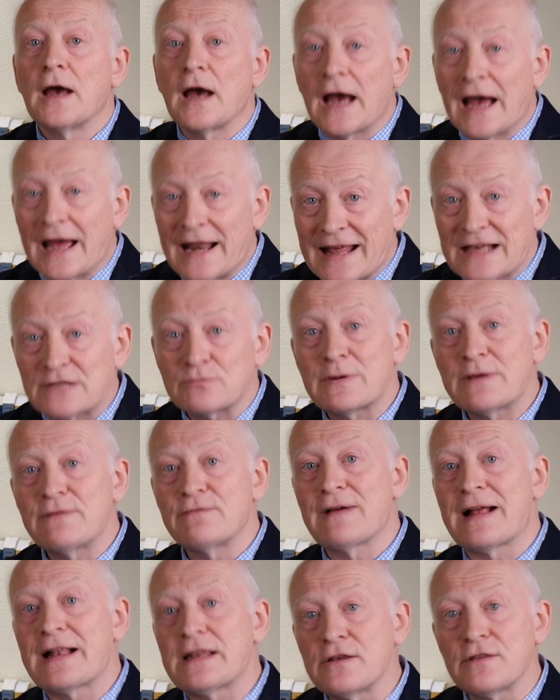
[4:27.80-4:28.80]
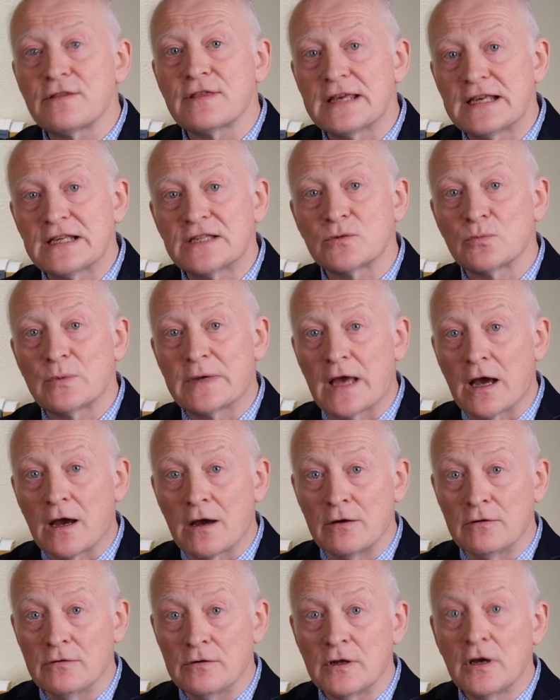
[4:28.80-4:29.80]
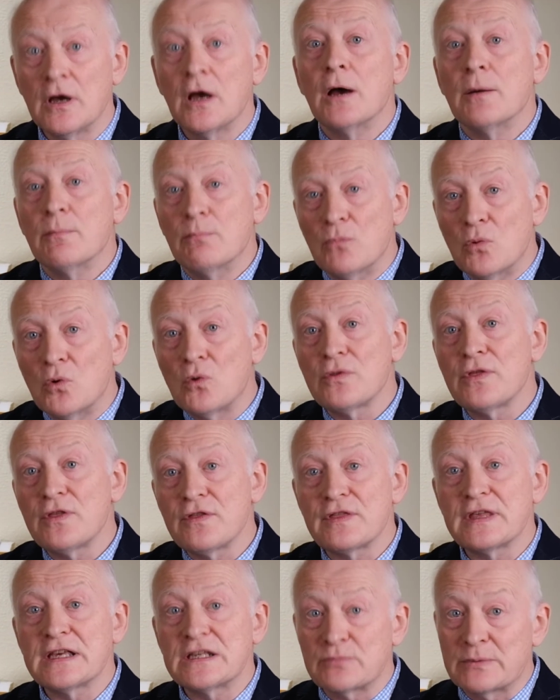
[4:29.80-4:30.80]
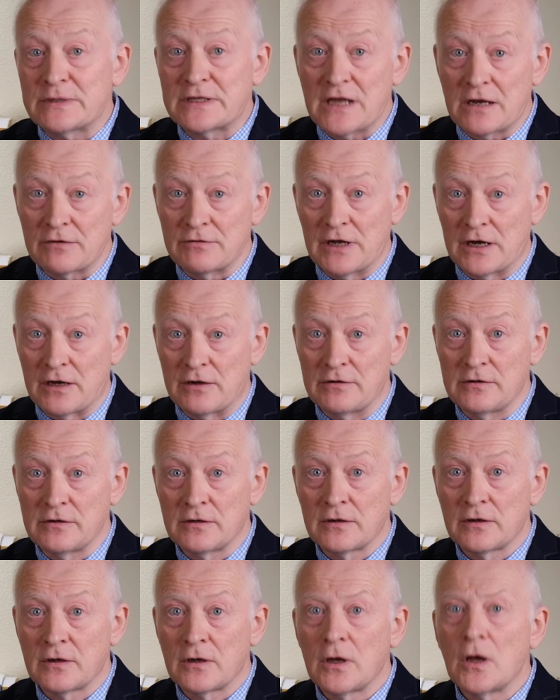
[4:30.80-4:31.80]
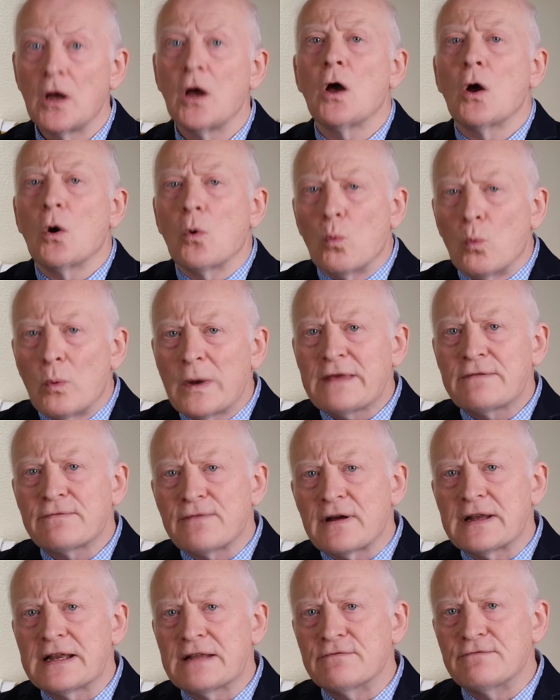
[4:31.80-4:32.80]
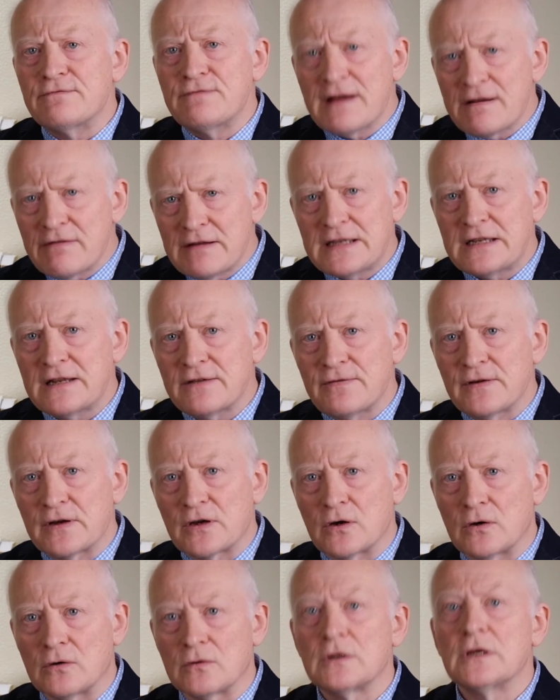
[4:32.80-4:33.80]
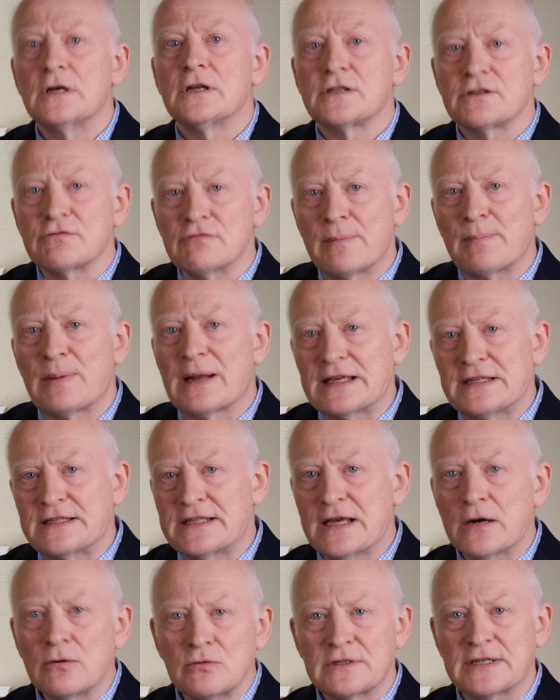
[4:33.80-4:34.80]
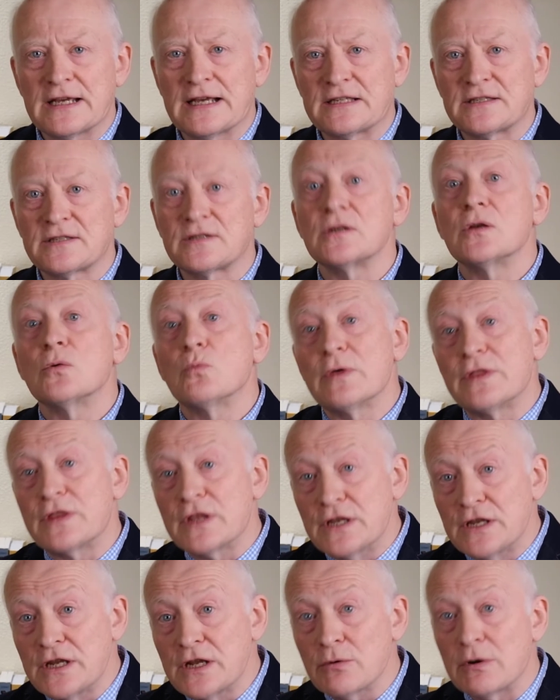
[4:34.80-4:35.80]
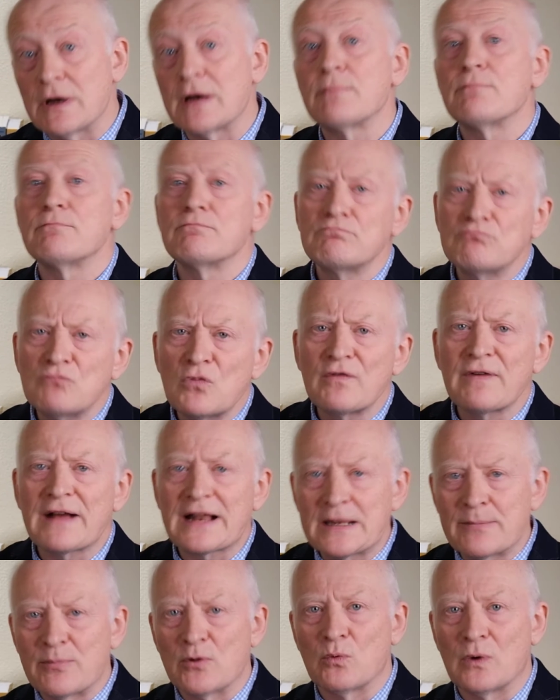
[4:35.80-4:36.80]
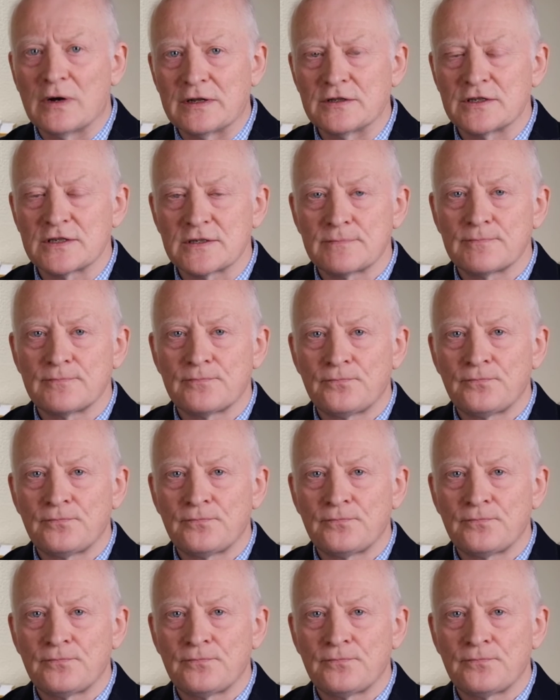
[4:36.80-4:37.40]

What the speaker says: And as we value things we own more than things we don't own, we find it very difficult to replace the old tests with the newer, more valuable ones.